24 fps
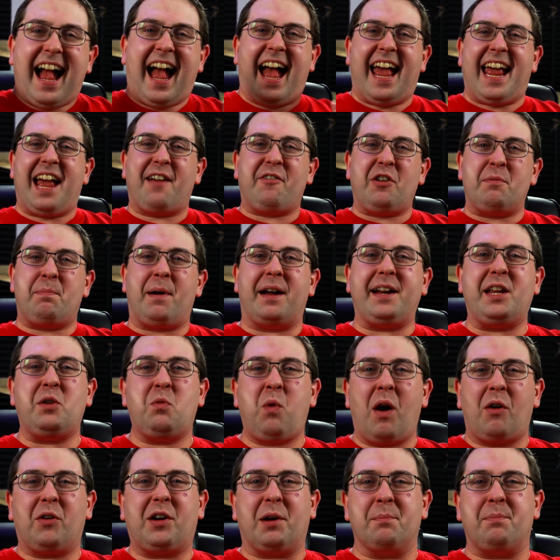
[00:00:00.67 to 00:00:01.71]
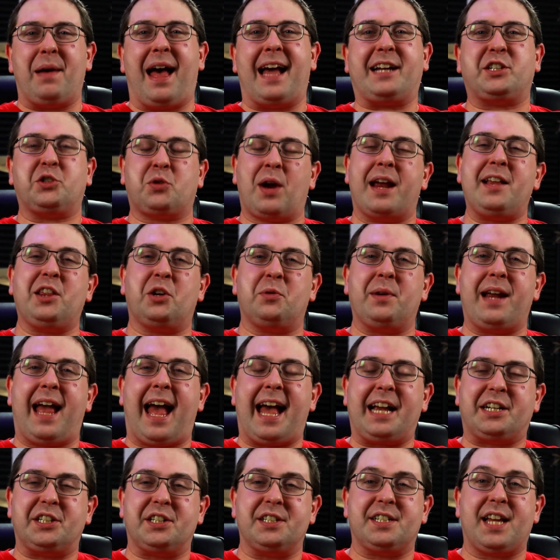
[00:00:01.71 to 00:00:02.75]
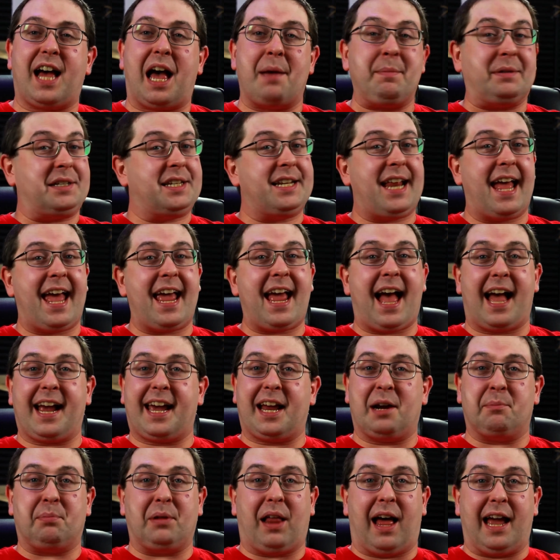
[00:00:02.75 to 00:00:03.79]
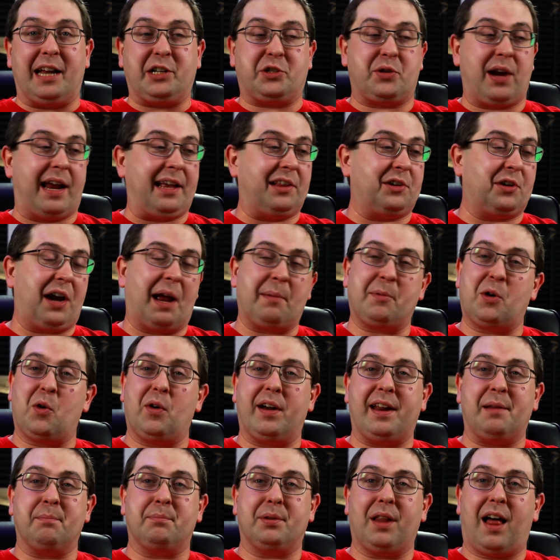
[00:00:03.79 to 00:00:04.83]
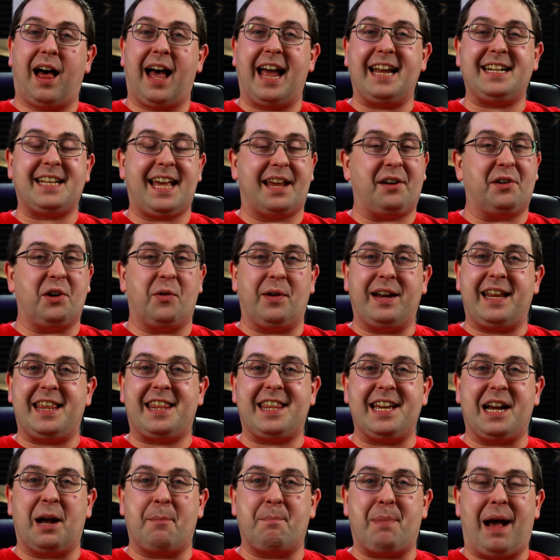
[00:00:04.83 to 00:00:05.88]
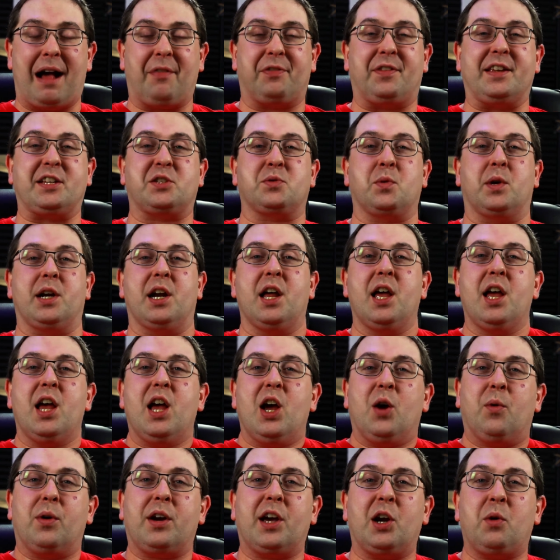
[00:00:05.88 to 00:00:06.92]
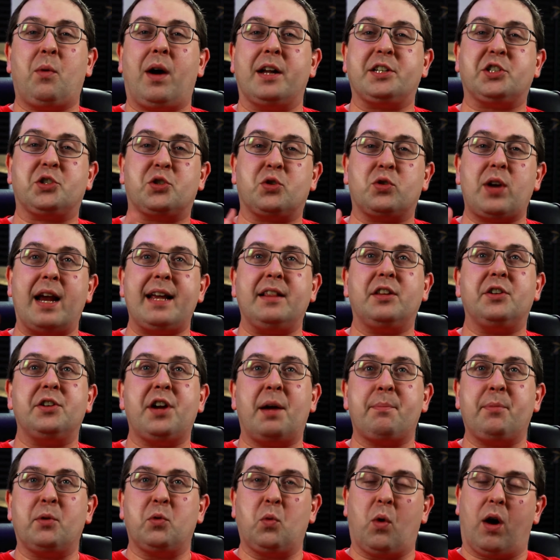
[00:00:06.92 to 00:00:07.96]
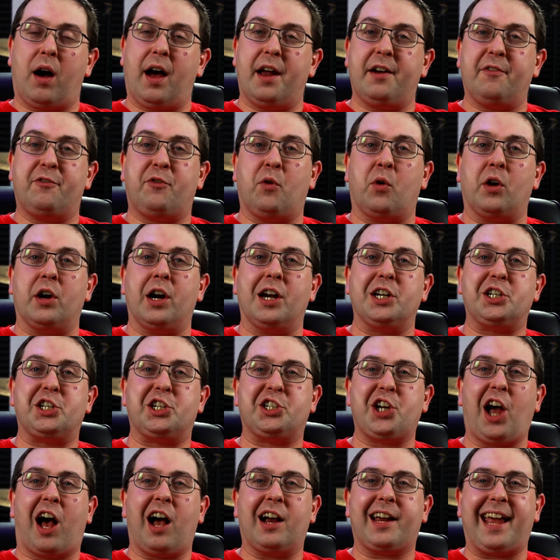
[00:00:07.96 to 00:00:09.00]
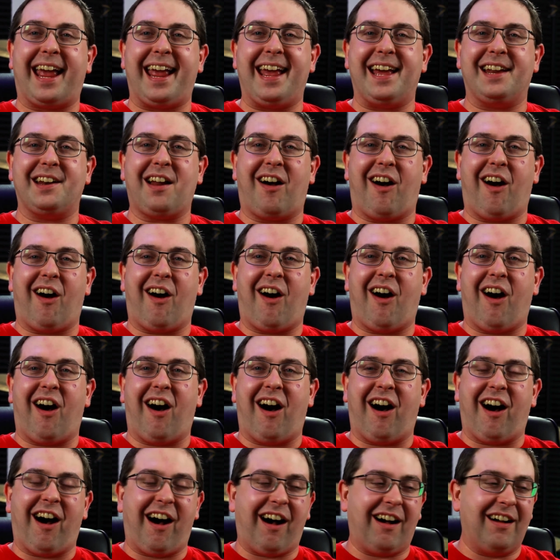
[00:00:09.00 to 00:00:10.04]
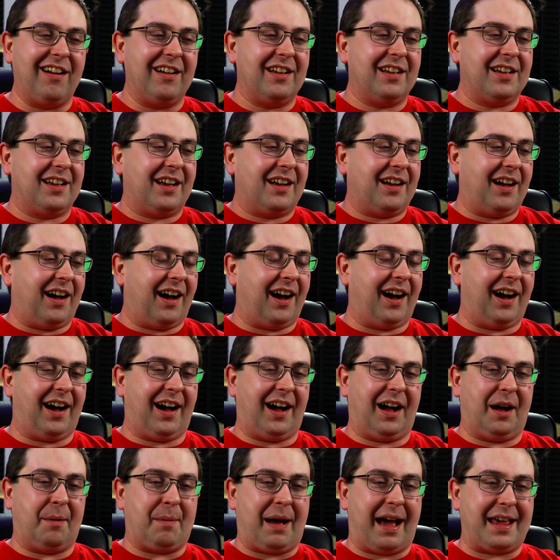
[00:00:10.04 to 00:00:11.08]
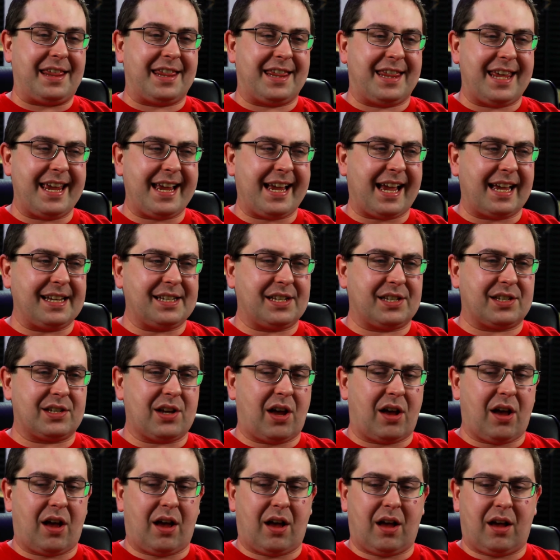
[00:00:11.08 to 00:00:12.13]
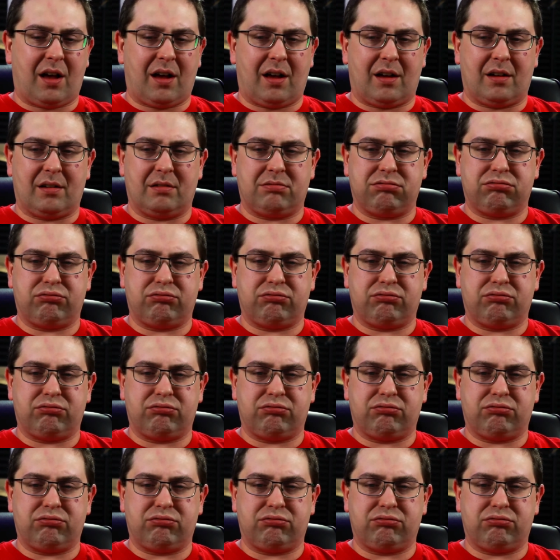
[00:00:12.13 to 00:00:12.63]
Hey everybody, welcome back. Trailer reaction time, and today I got a blind trailer. I'm going in blind. I don't know anything about this one. We're gonna watch trailer number one for Shock and Awe. I think I saw,